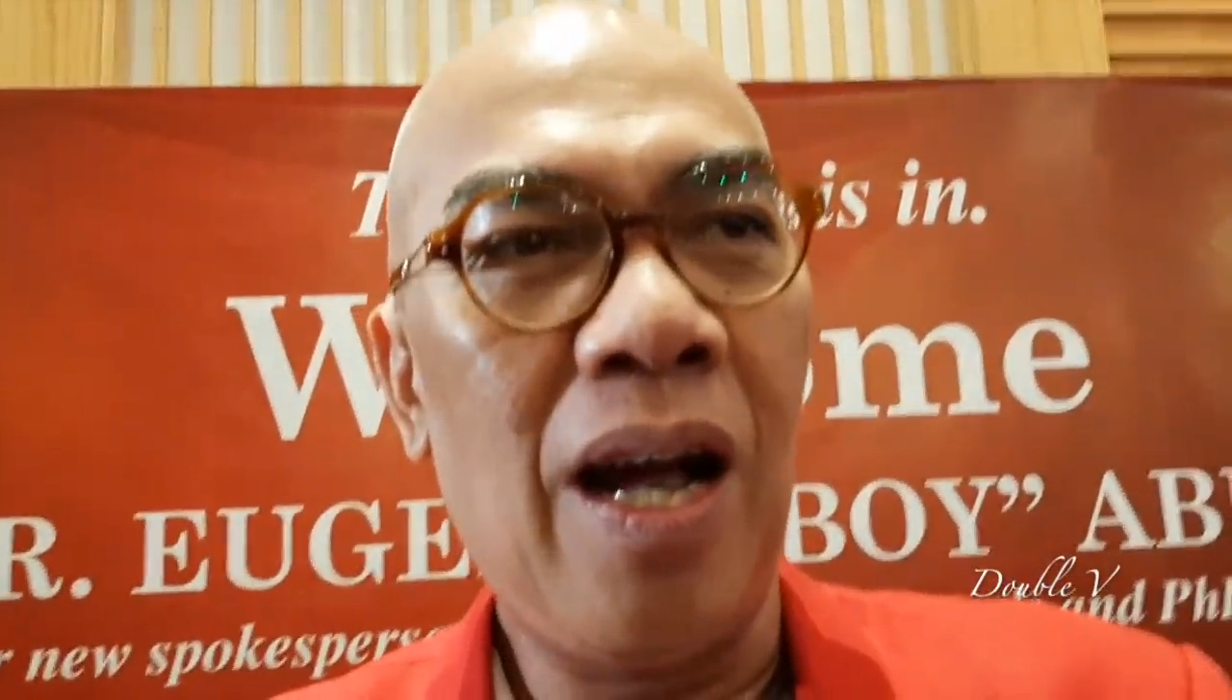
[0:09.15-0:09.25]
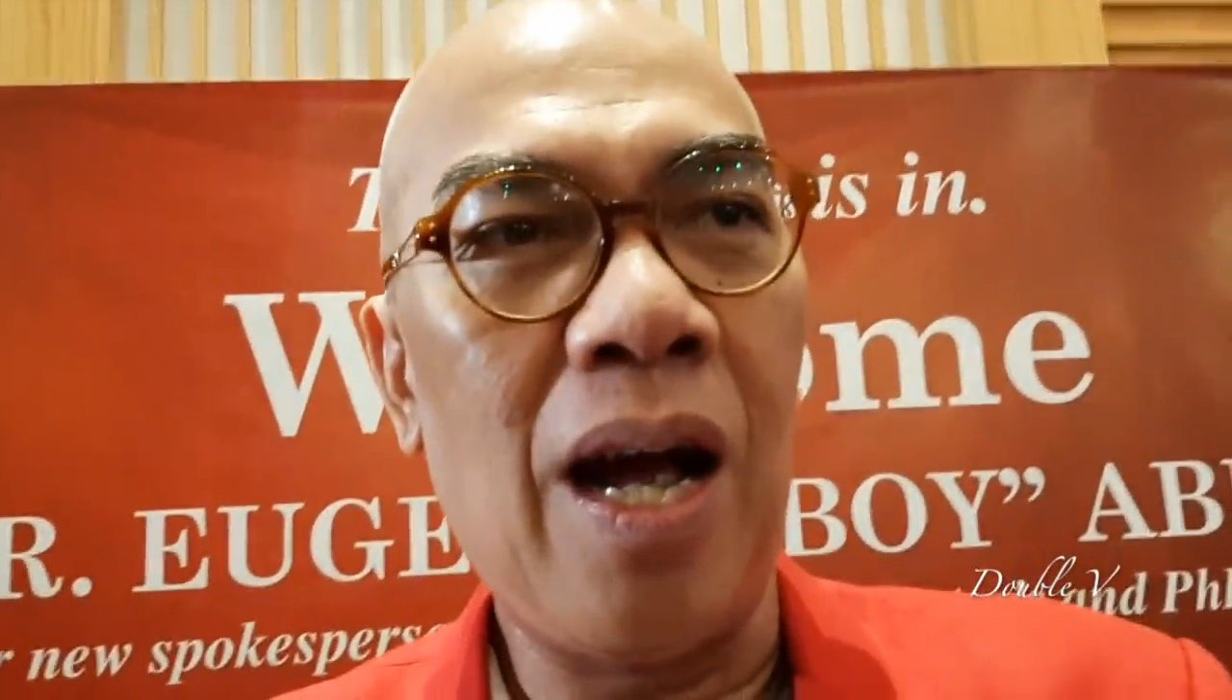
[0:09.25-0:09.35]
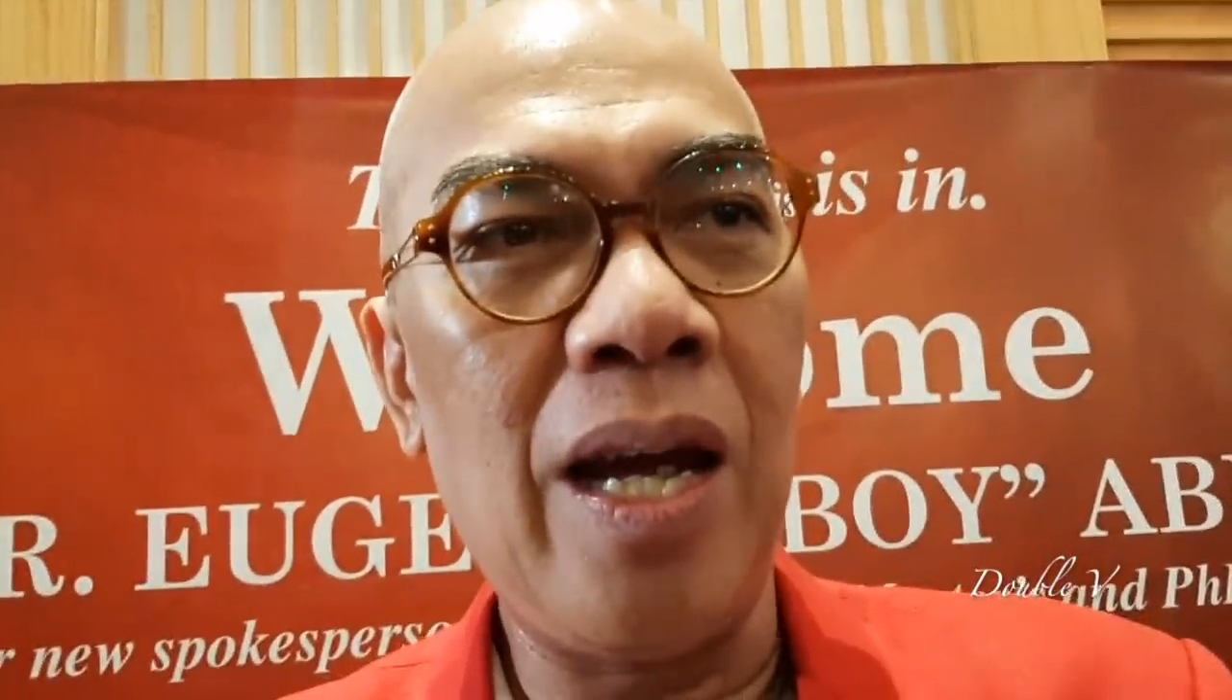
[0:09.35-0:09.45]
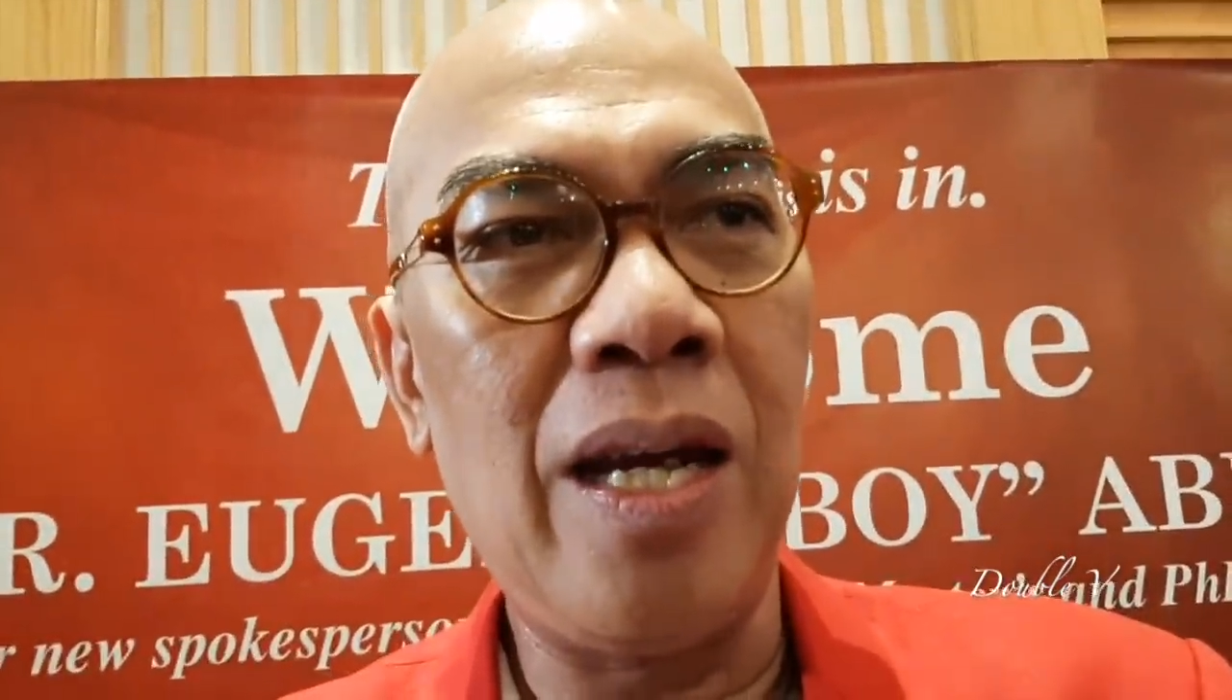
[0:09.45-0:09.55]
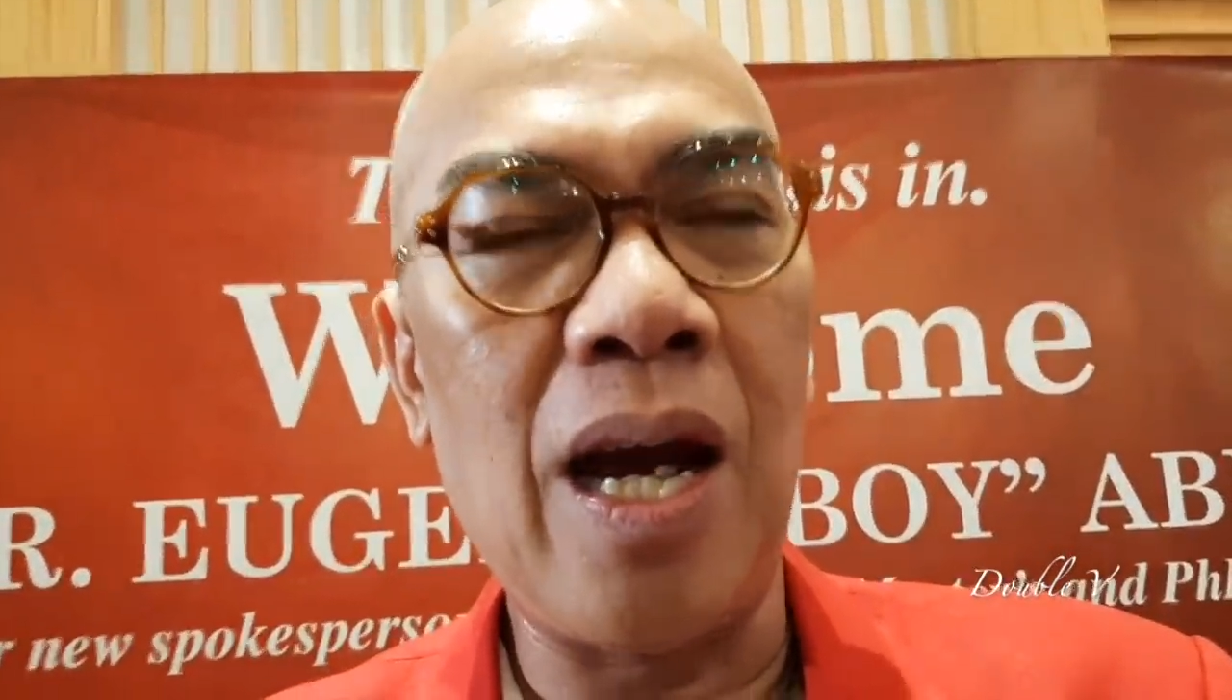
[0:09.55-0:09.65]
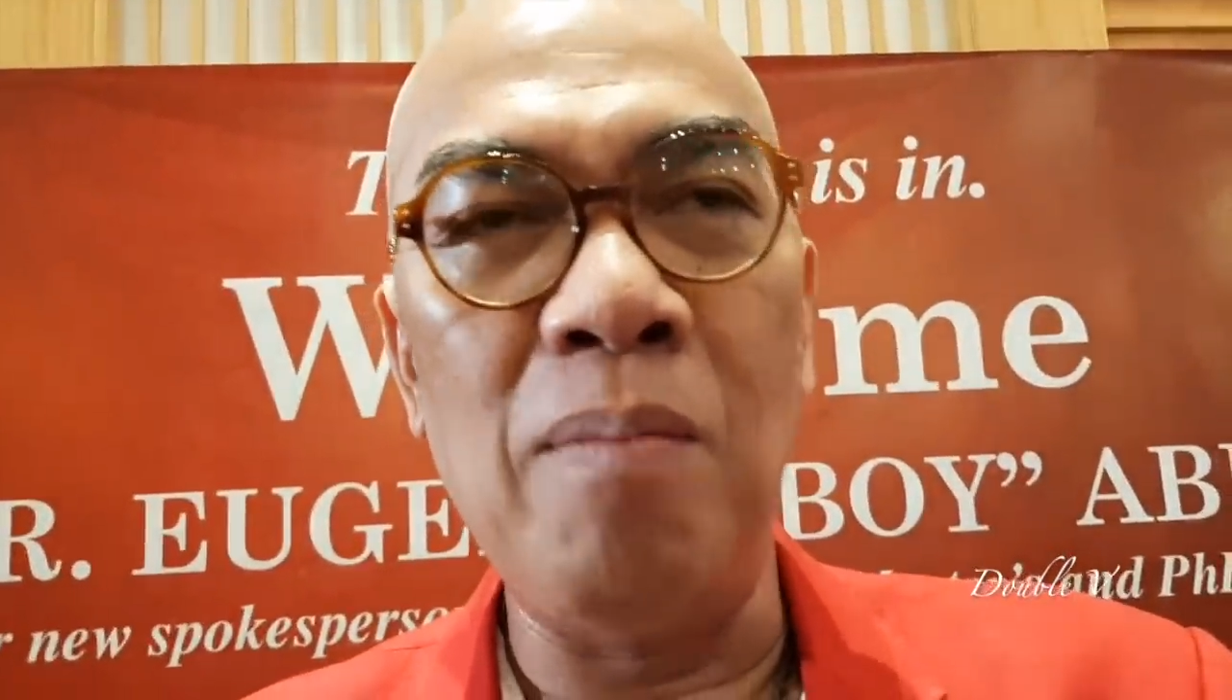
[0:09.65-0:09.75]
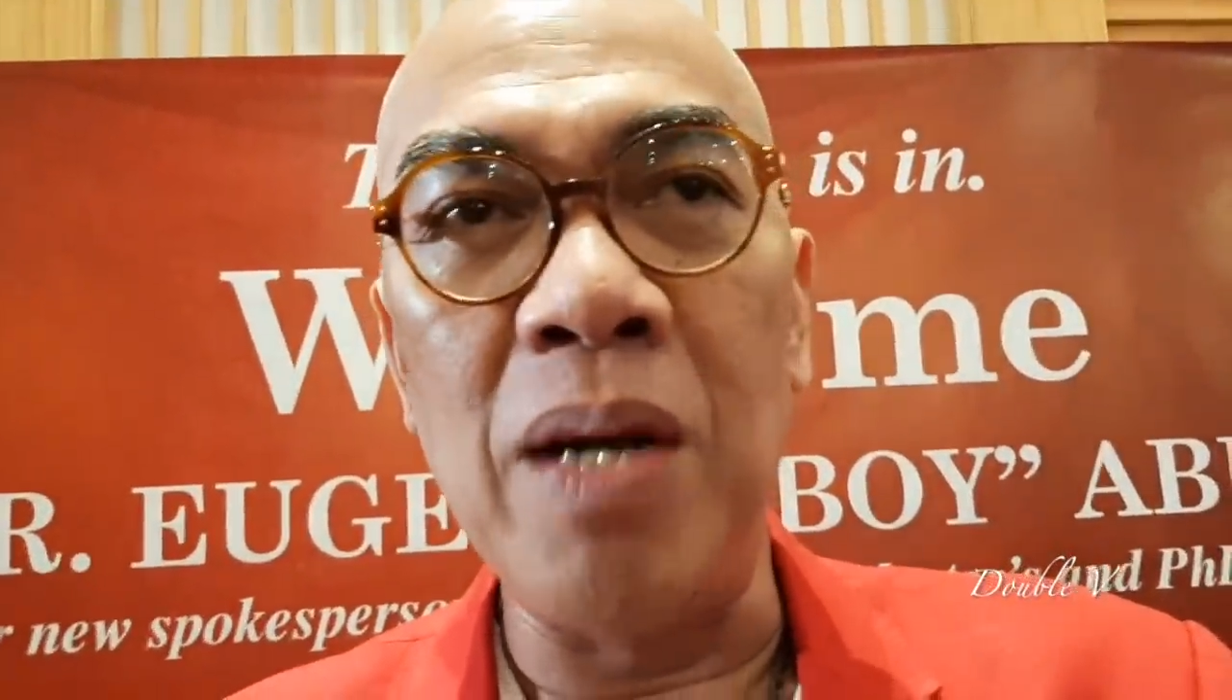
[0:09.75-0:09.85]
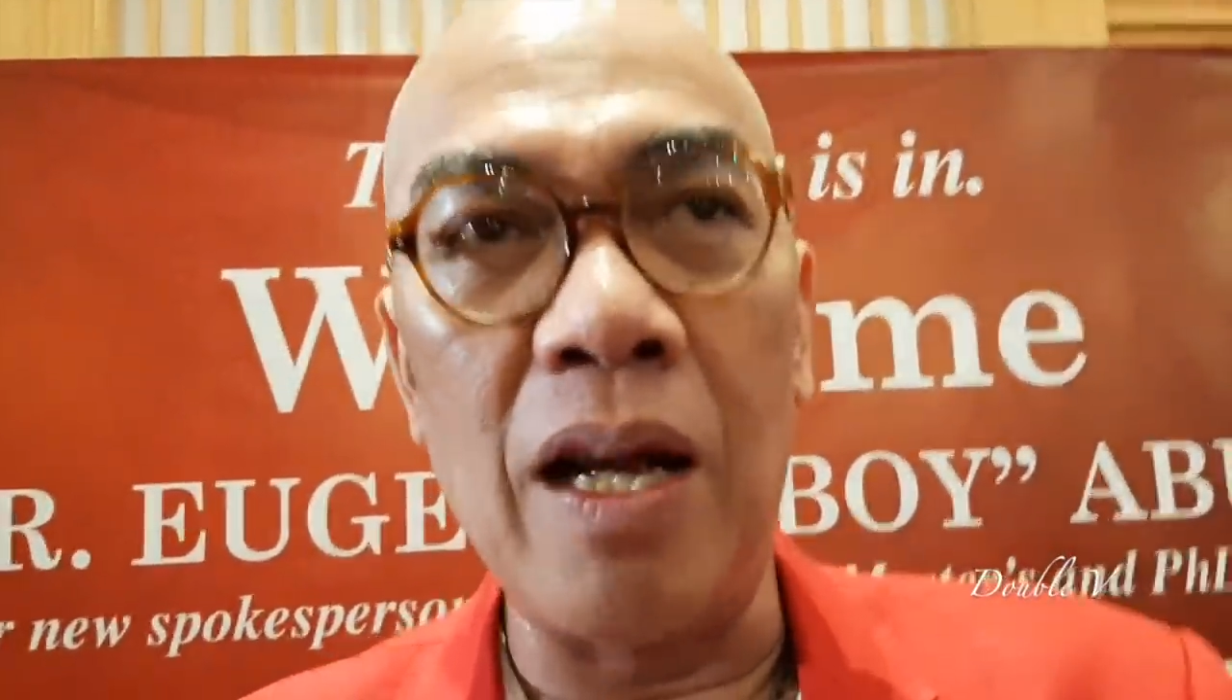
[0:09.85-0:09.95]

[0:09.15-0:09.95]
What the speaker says: I'm